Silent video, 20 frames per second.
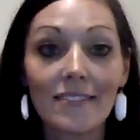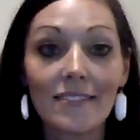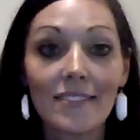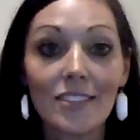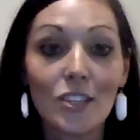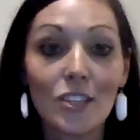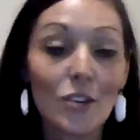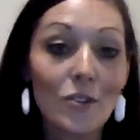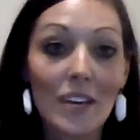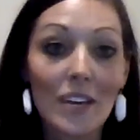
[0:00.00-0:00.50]

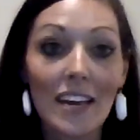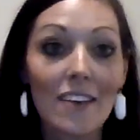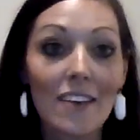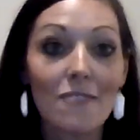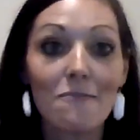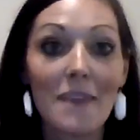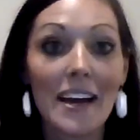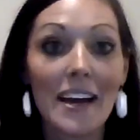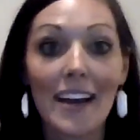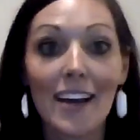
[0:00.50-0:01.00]
to
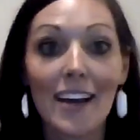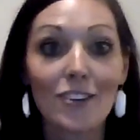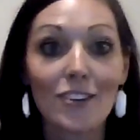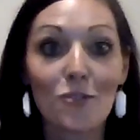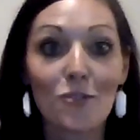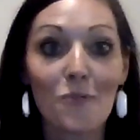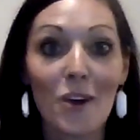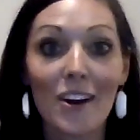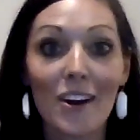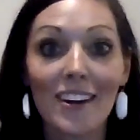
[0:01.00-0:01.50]
give my
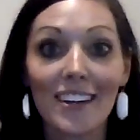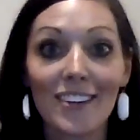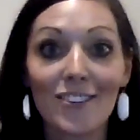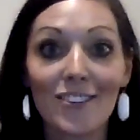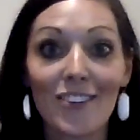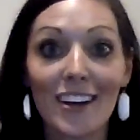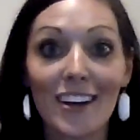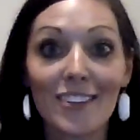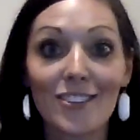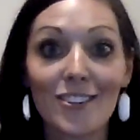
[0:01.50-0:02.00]
National Marketing
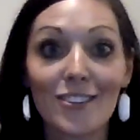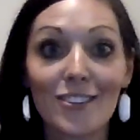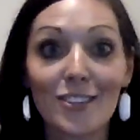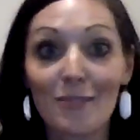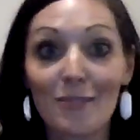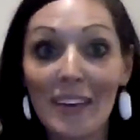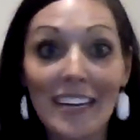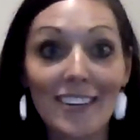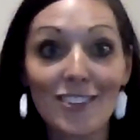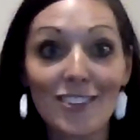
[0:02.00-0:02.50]
Director
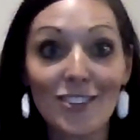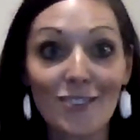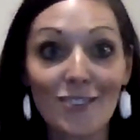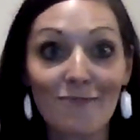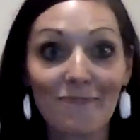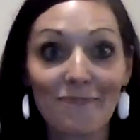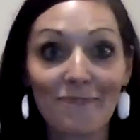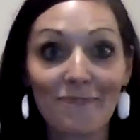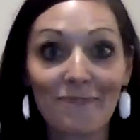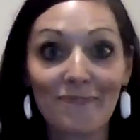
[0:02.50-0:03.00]
speech.
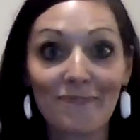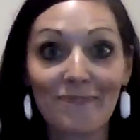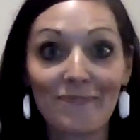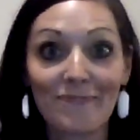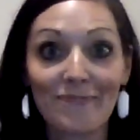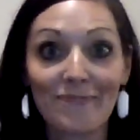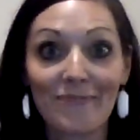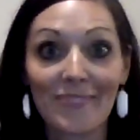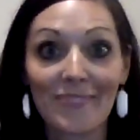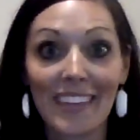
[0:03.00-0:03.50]

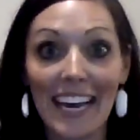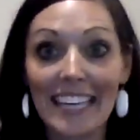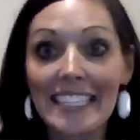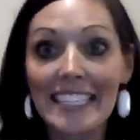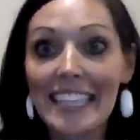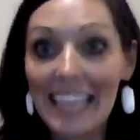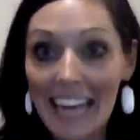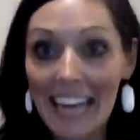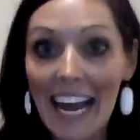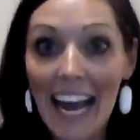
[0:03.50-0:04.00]

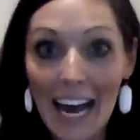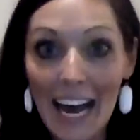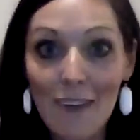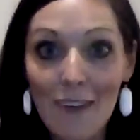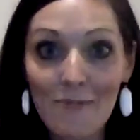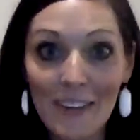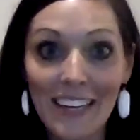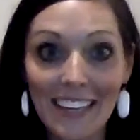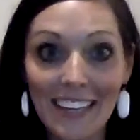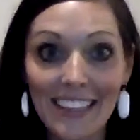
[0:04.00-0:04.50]
That's going to
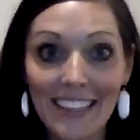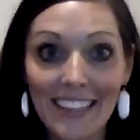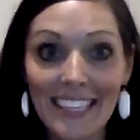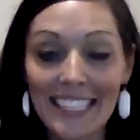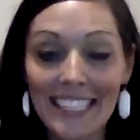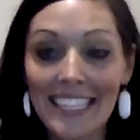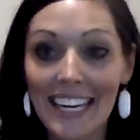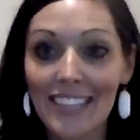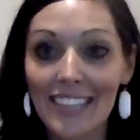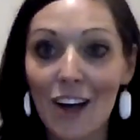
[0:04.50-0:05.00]
happen at
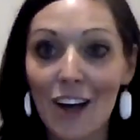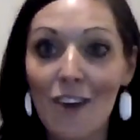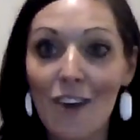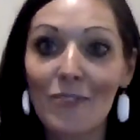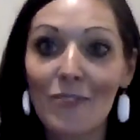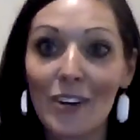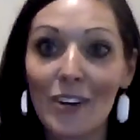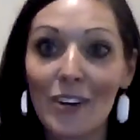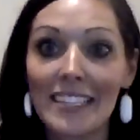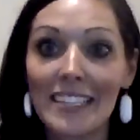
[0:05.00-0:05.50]
this next
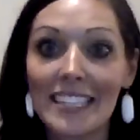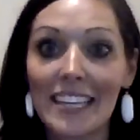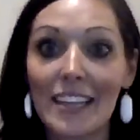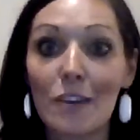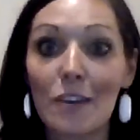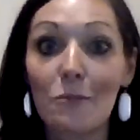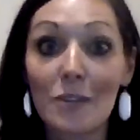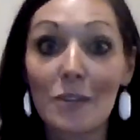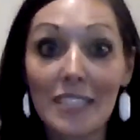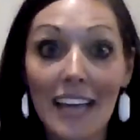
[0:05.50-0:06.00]
conference. And
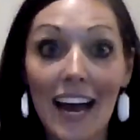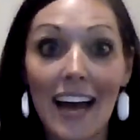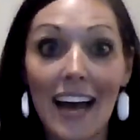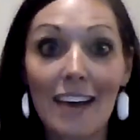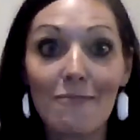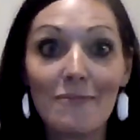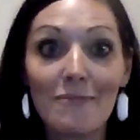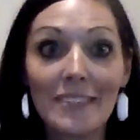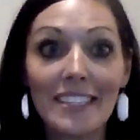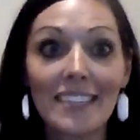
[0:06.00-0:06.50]
there were
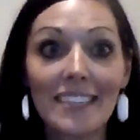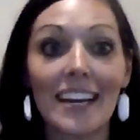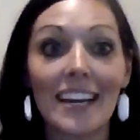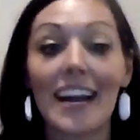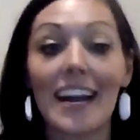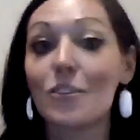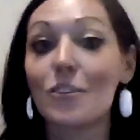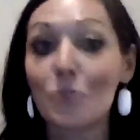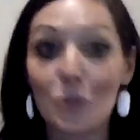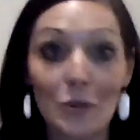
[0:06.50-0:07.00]
times that
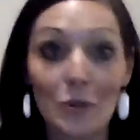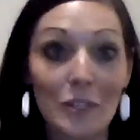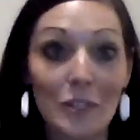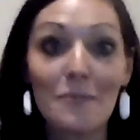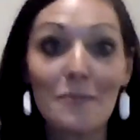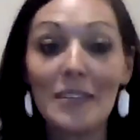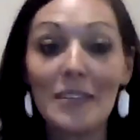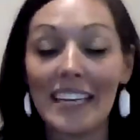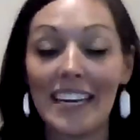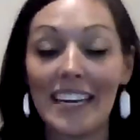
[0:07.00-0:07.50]
I truly
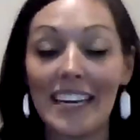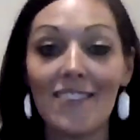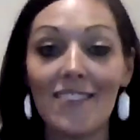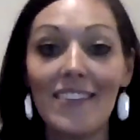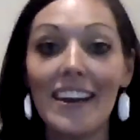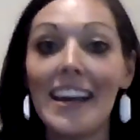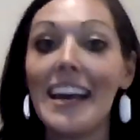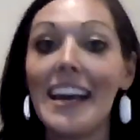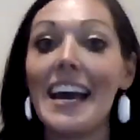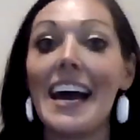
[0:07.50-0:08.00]
believe
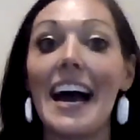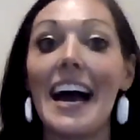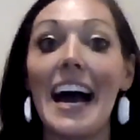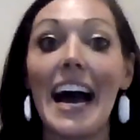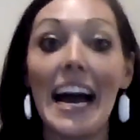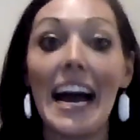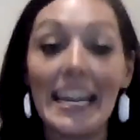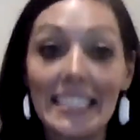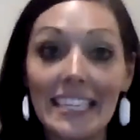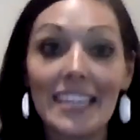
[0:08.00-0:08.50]

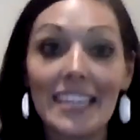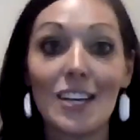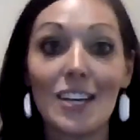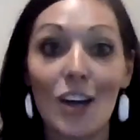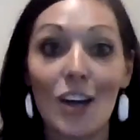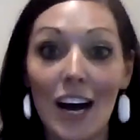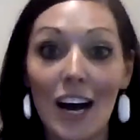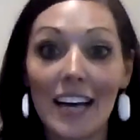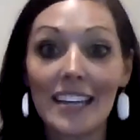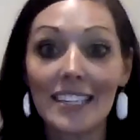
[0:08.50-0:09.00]
I did
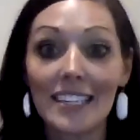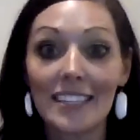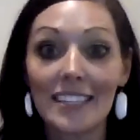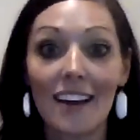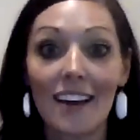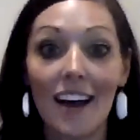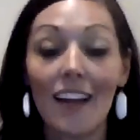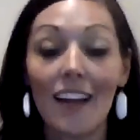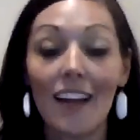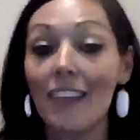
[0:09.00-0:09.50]
not
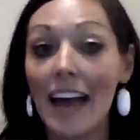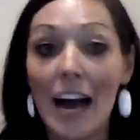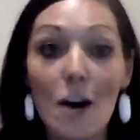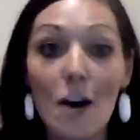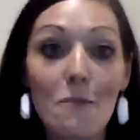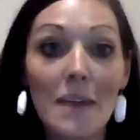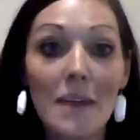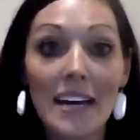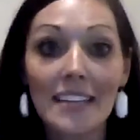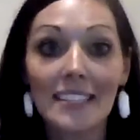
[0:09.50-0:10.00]

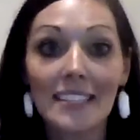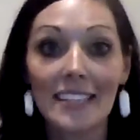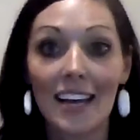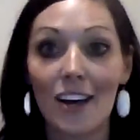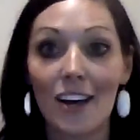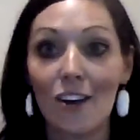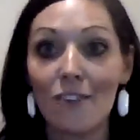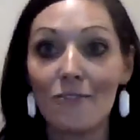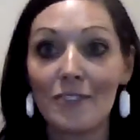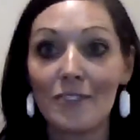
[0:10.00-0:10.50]
allow
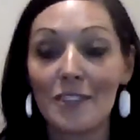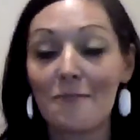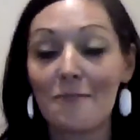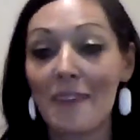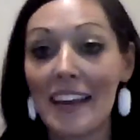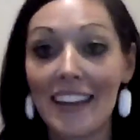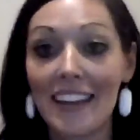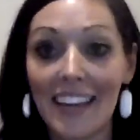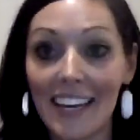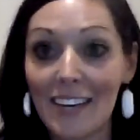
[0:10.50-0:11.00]
myself to
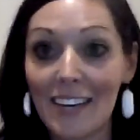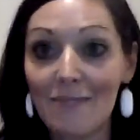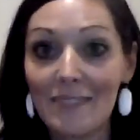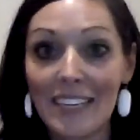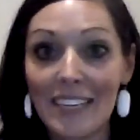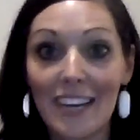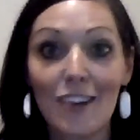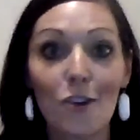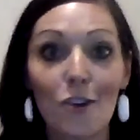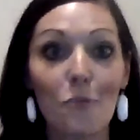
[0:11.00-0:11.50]
make
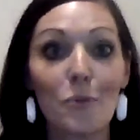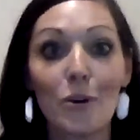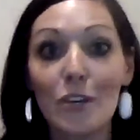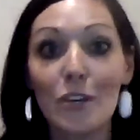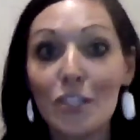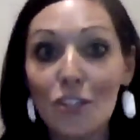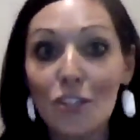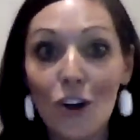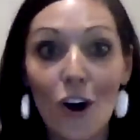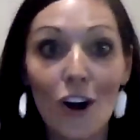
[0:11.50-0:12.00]
NMD or
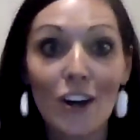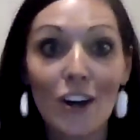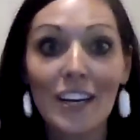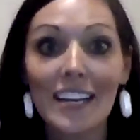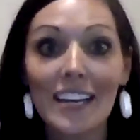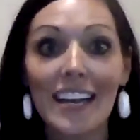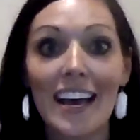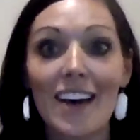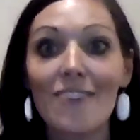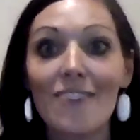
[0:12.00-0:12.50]
push hard
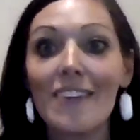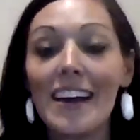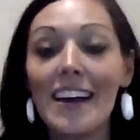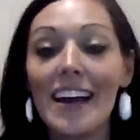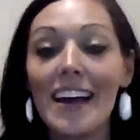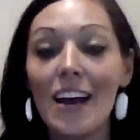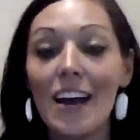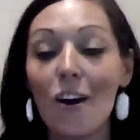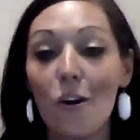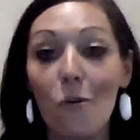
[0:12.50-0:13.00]
enough
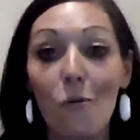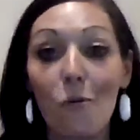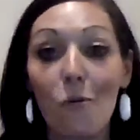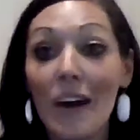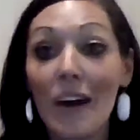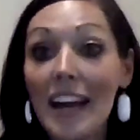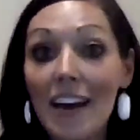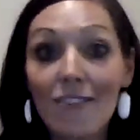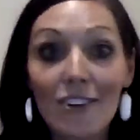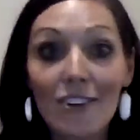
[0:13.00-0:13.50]
or
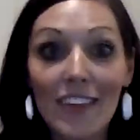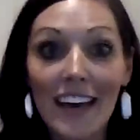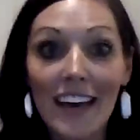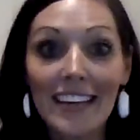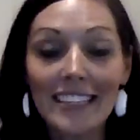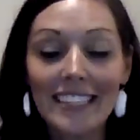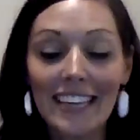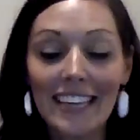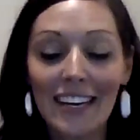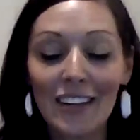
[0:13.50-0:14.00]
whatever
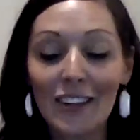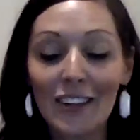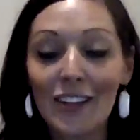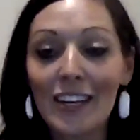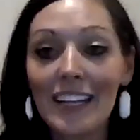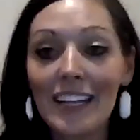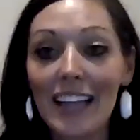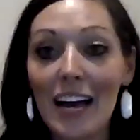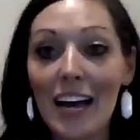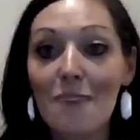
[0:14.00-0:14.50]
that's going to
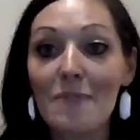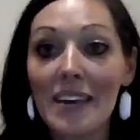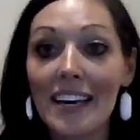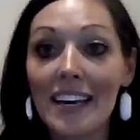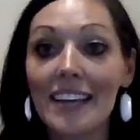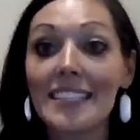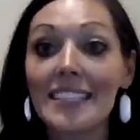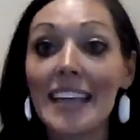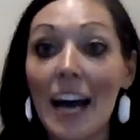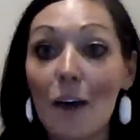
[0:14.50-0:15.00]
look like,
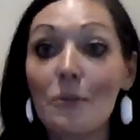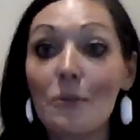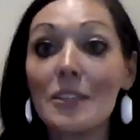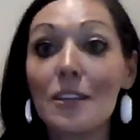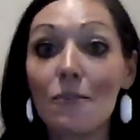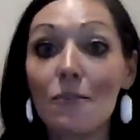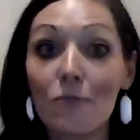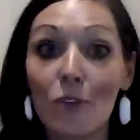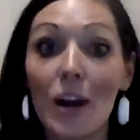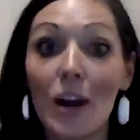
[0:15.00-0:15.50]
because I was
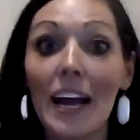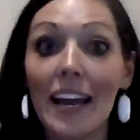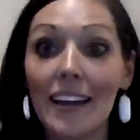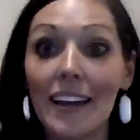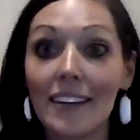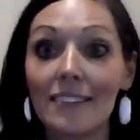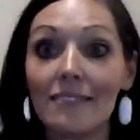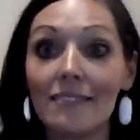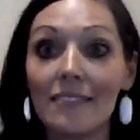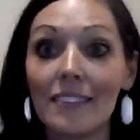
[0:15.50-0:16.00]

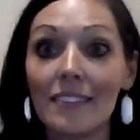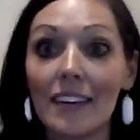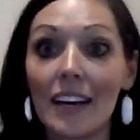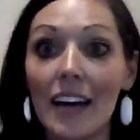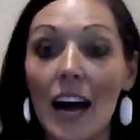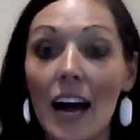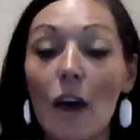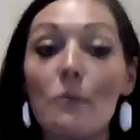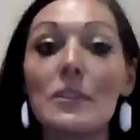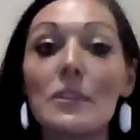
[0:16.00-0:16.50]
afraid.
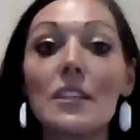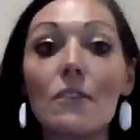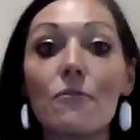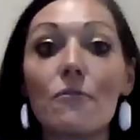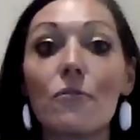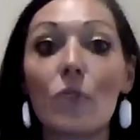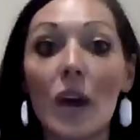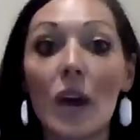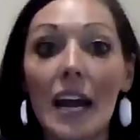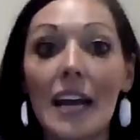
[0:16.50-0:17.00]
I was
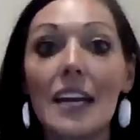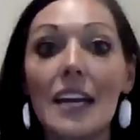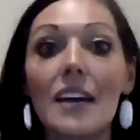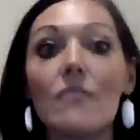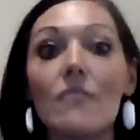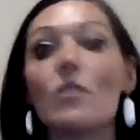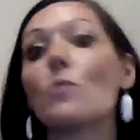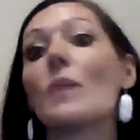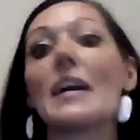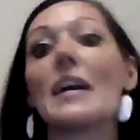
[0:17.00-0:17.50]
afraid
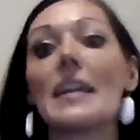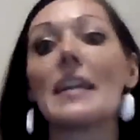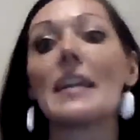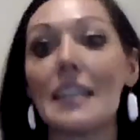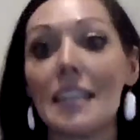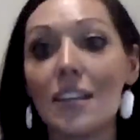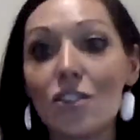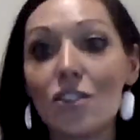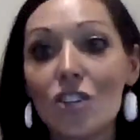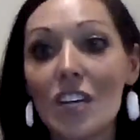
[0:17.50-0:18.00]
of the
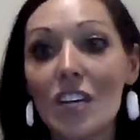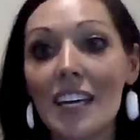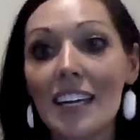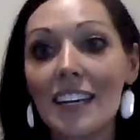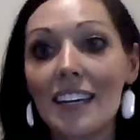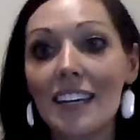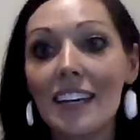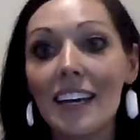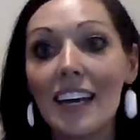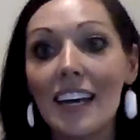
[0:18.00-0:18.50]

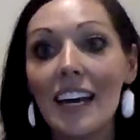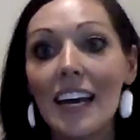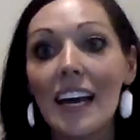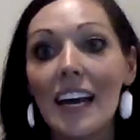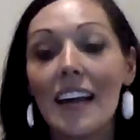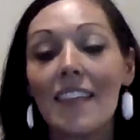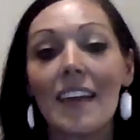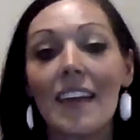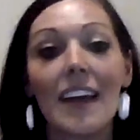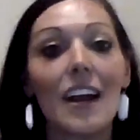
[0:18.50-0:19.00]
recognition
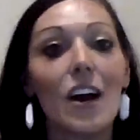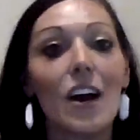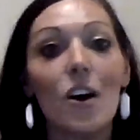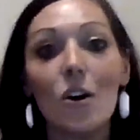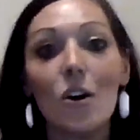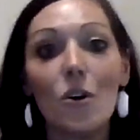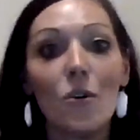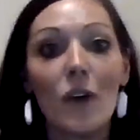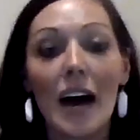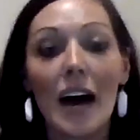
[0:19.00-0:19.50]
that,
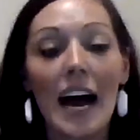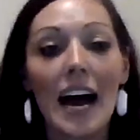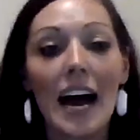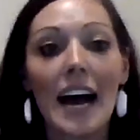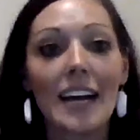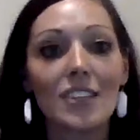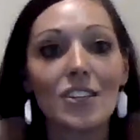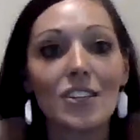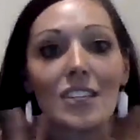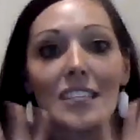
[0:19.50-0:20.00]

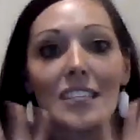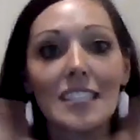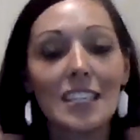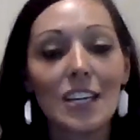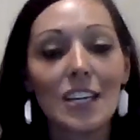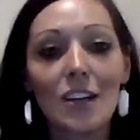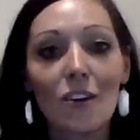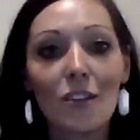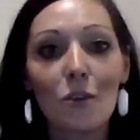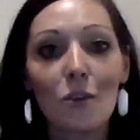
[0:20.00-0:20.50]
I just,
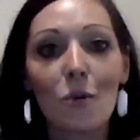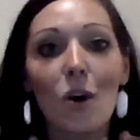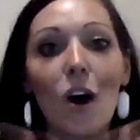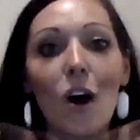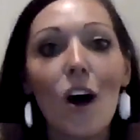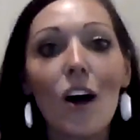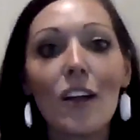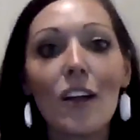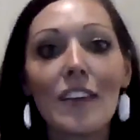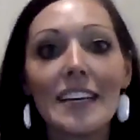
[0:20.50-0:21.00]
there were
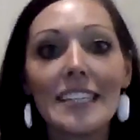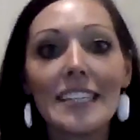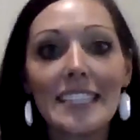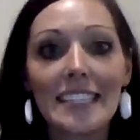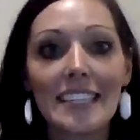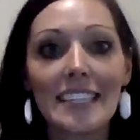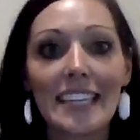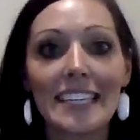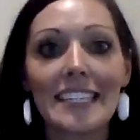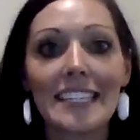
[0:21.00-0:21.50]
all
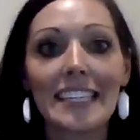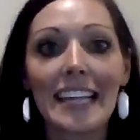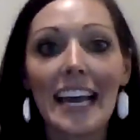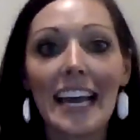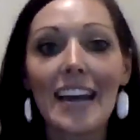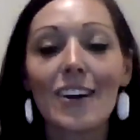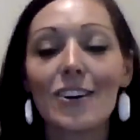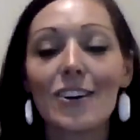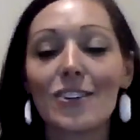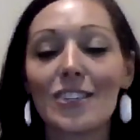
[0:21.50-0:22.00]
these
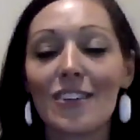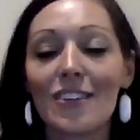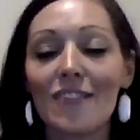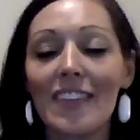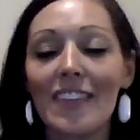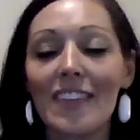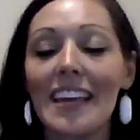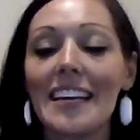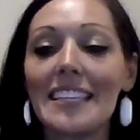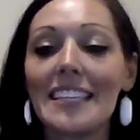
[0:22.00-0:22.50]
layers of
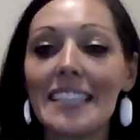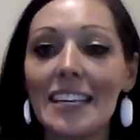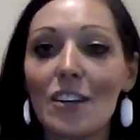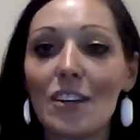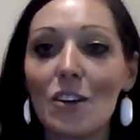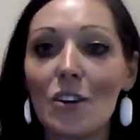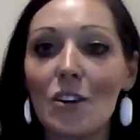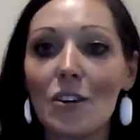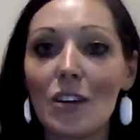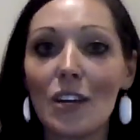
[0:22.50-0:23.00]
things.
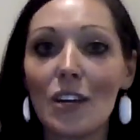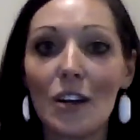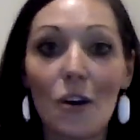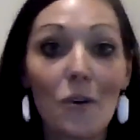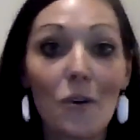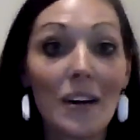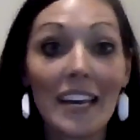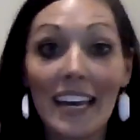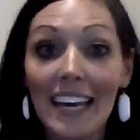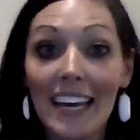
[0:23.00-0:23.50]
And,
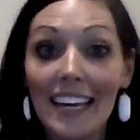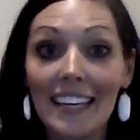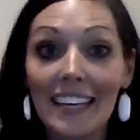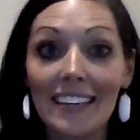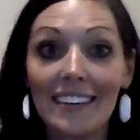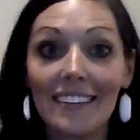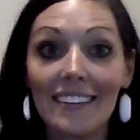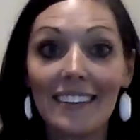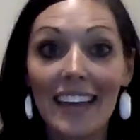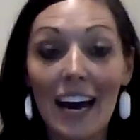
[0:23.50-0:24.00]

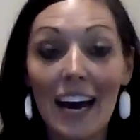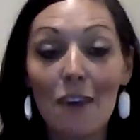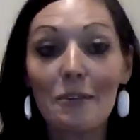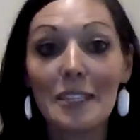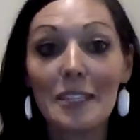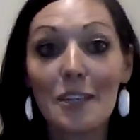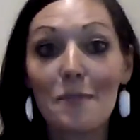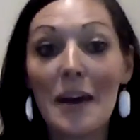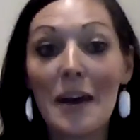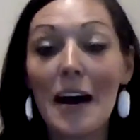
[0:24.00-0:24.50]
again, that
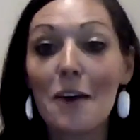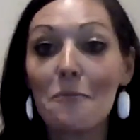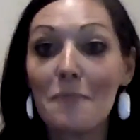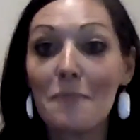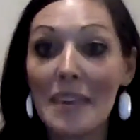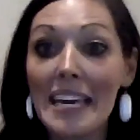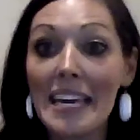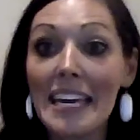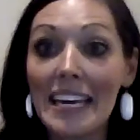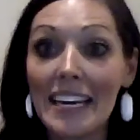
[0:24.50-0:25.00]
was about
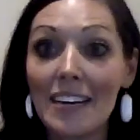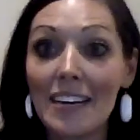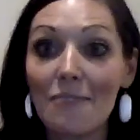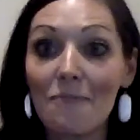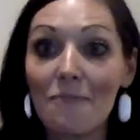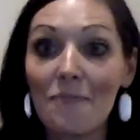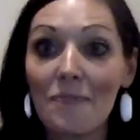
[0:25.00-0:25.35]
me.